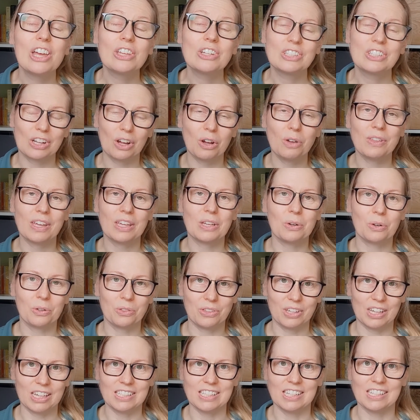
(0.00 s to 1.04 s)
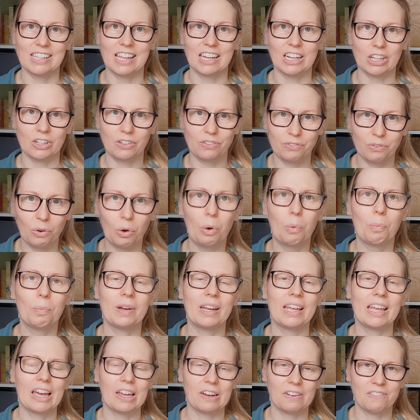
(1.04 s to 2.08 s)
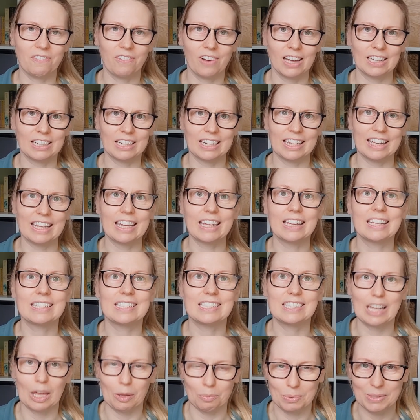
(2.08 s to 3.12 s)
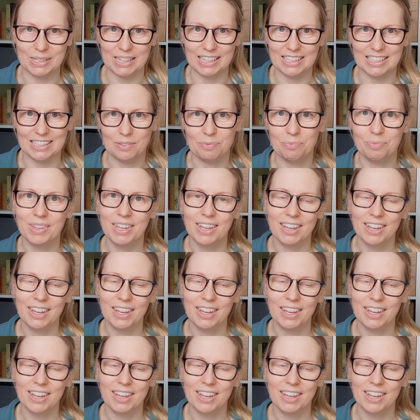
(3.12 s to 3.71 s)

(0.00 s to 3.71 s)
so that your thesis then is formally and finally accepted.